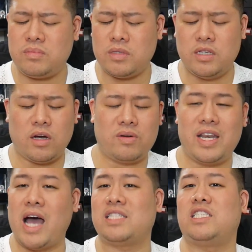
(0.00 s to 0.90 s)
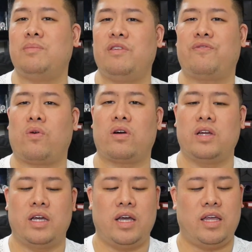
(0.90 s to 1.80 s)
you know, not seen before.
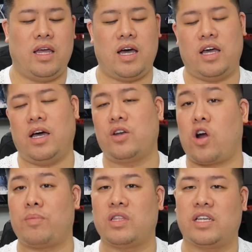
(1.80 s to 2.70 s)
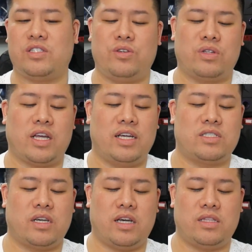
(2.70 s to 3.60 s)
Under Armour likes to
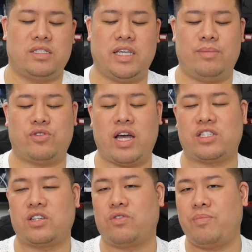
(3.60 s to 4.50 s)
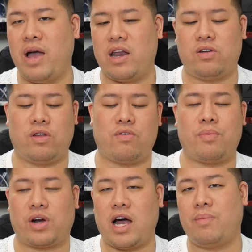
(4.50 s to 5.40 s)
utilize the same traction grip pattern, the
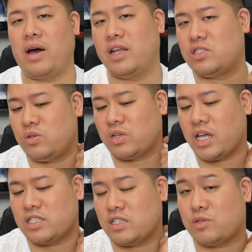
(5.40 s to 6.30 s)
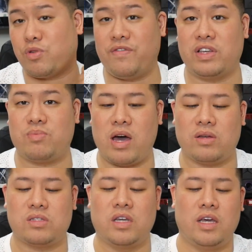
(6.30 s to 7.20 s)
rubber compound it's utilized in its previous
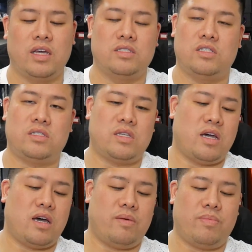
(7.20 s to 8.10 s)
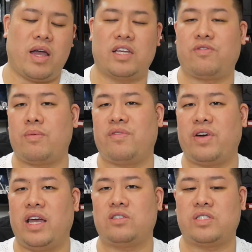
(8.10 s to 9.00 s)
models. Just, I guess from a
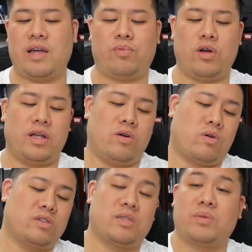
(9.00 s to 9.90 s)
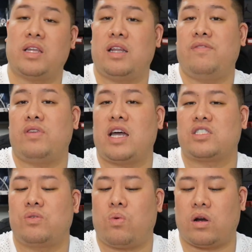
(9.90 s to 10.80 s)
financial standpoint, or something that even
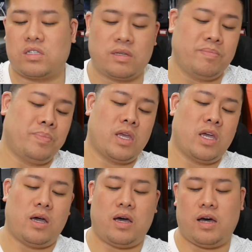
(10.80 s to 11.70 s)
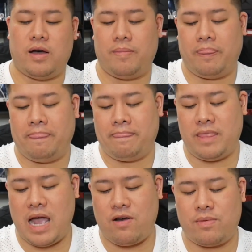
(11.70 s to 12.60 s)
actually works.
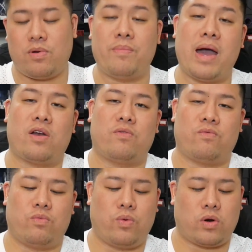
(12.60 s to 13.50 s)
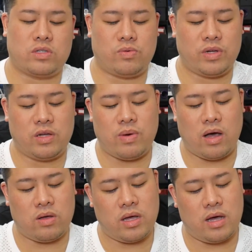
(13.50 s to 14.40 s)
The herringbone pattern works really
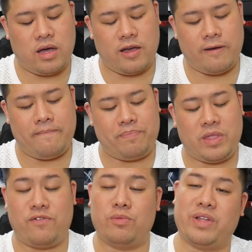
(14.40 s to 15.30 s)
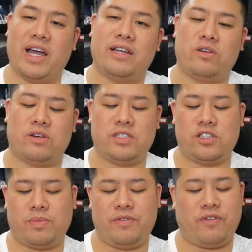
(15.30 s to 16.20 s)
well. If you play outdoors, you
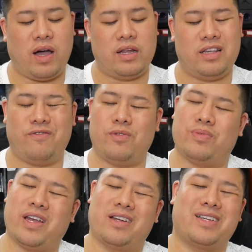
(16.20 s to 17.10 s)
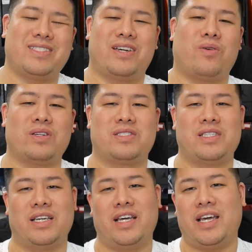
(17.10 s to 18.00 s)
should be fine. If you play on dusty courts,
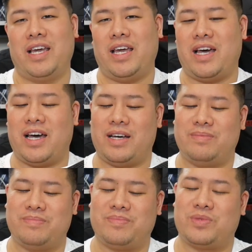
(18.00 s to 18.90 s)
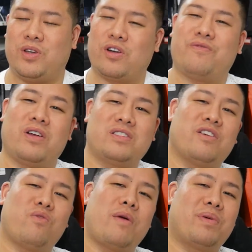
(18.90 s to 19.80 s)
you're going to find
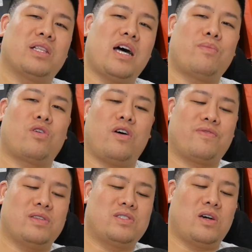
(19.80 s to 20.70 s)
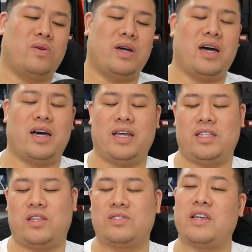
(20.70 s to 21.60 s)
yourself wiping a lot more often. So
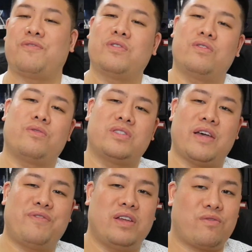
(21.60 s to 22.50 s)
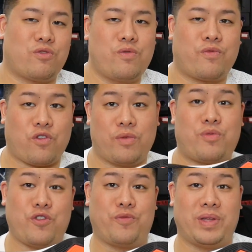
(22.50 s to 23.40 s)
there's definite room for
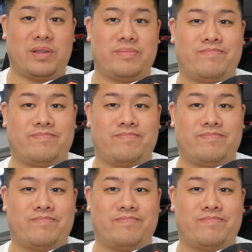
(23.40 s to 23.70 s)
improvement.